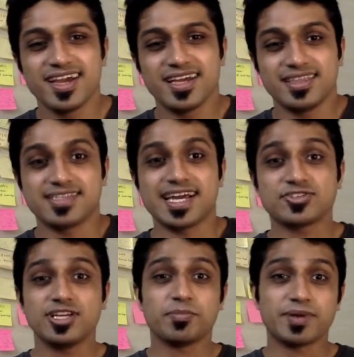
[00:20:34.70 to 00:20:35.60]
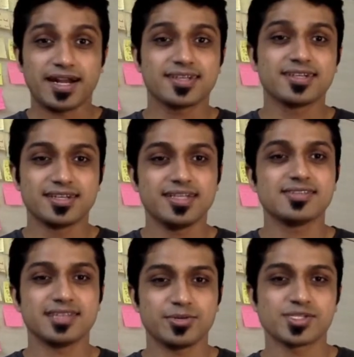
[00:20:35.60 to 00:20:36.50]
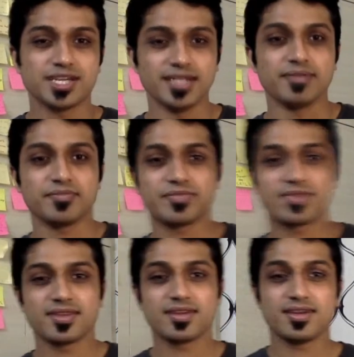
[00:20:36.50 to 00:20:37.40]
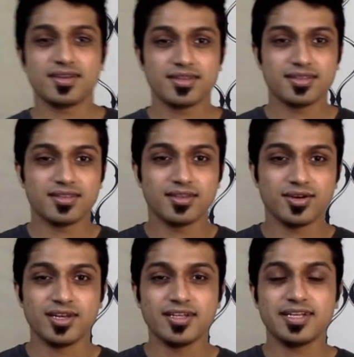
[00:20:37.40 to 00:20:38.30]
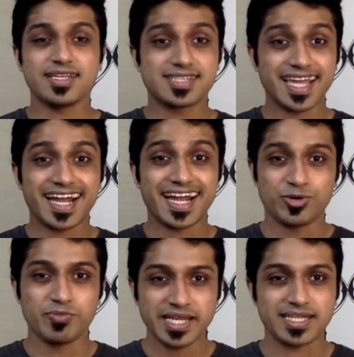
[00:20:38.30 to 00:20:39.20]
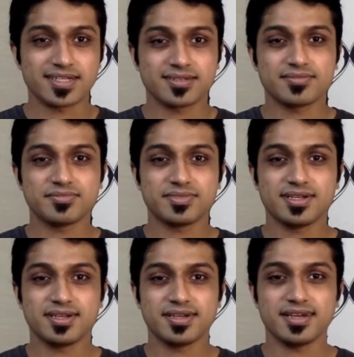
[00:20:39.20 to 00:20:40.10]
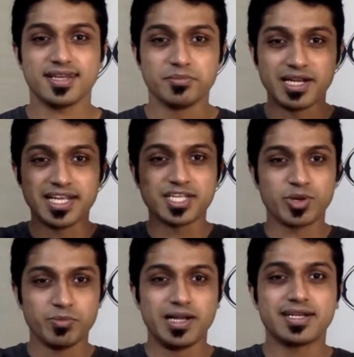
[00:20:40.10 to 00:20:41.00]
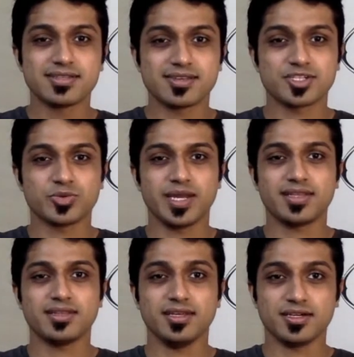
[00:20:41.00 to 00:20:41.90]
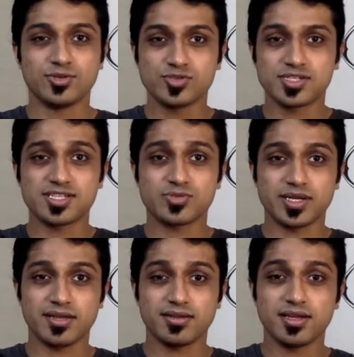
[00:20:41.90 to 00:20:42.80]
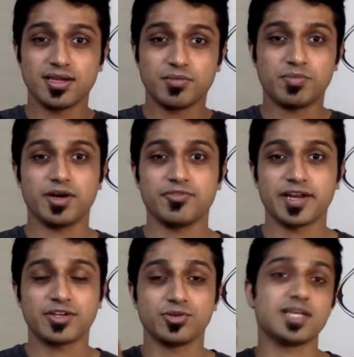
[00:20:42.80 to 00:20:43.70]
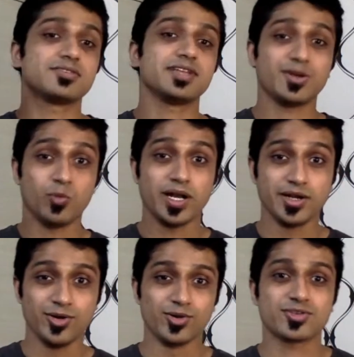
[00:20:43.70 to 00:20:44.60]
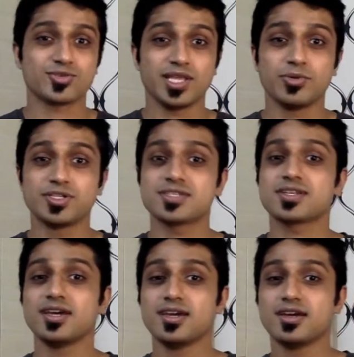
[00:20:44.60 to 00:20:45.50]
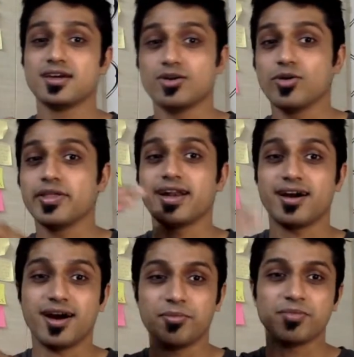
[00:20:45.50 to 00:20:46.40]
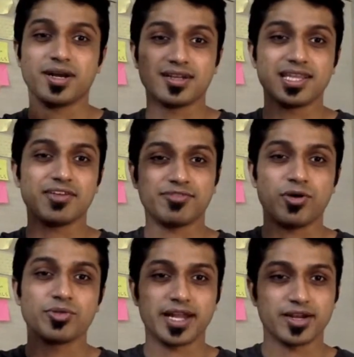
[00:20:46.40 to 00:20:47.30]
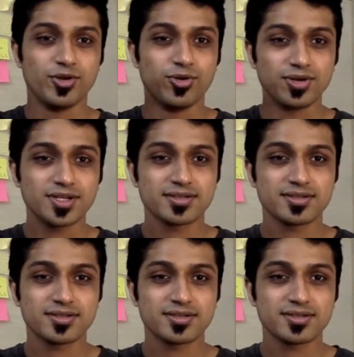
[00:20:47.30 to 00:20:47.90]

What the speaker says: There's actually a practical reason that was done. Earlier days, they had no mic. And the buildings were built in such a way that the acoustics were perfect to resonate one note. So they would just go there and hum until they found that note.